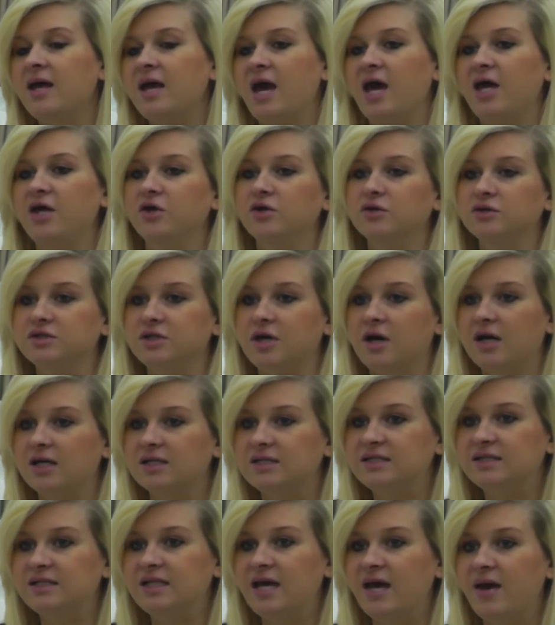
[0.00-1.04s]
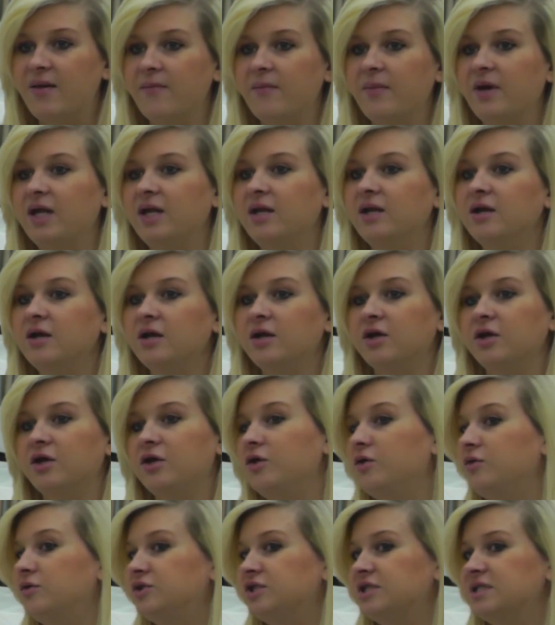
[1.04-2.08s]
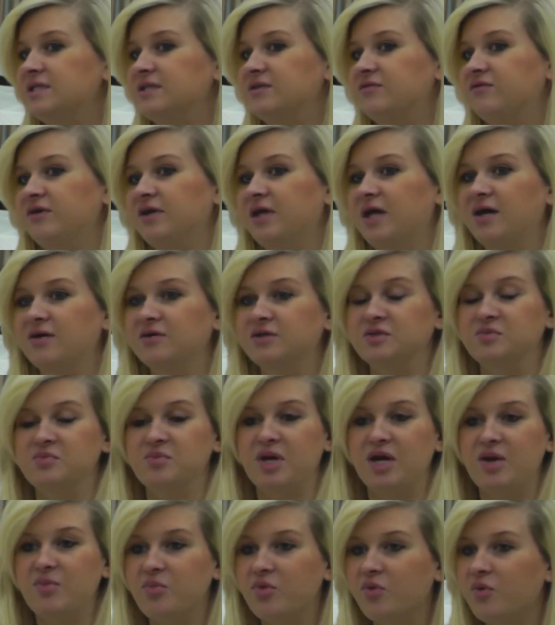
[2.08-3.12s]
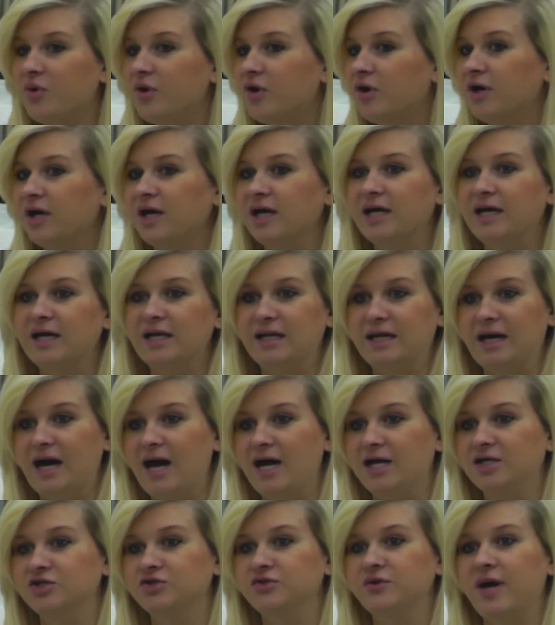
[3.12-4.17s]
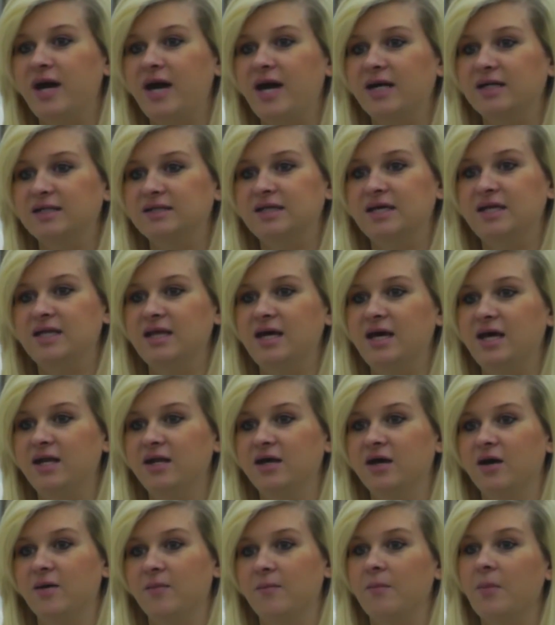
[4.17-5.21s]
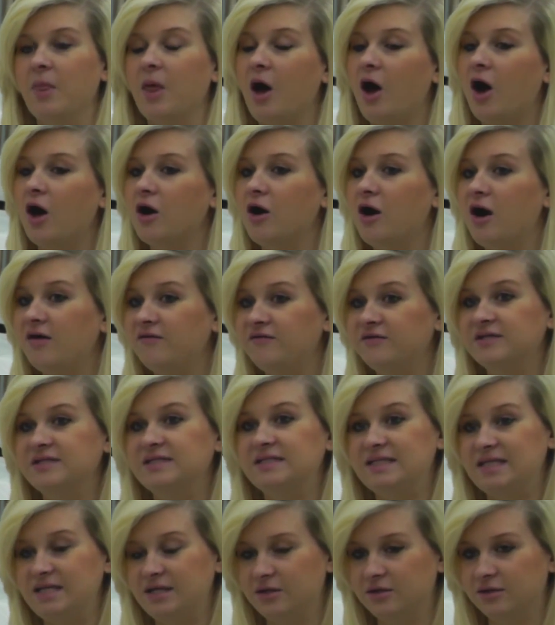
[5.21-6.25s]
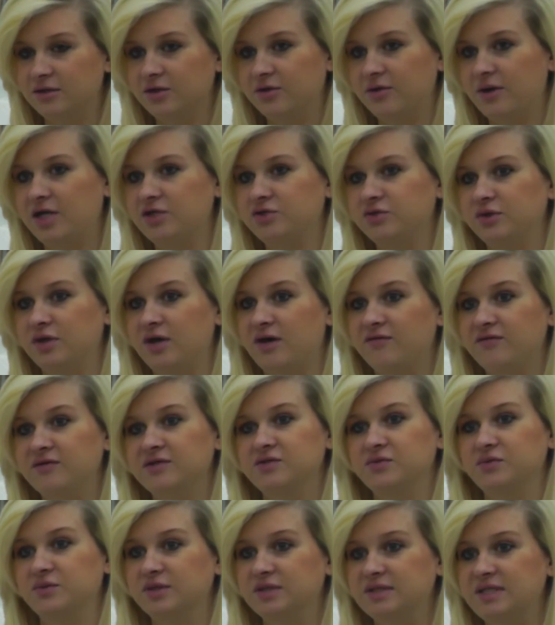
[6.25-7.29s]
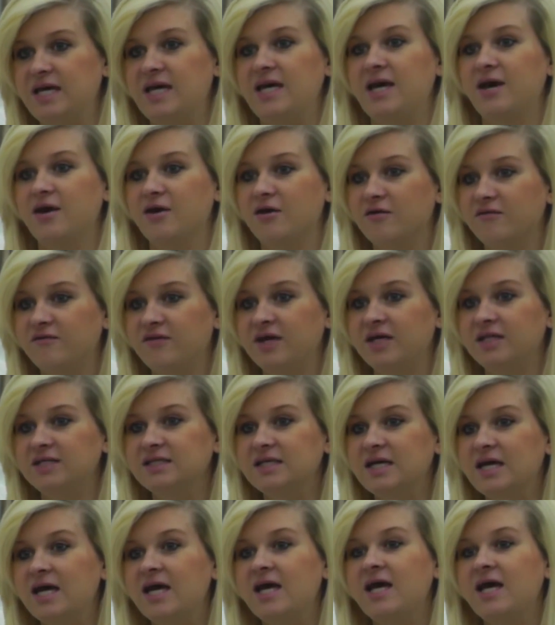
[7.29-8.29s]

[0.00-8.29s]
and you'll talk to them, and you just fill out some paperwork and get a contract, and then our office here, the graduate office, will take care of it.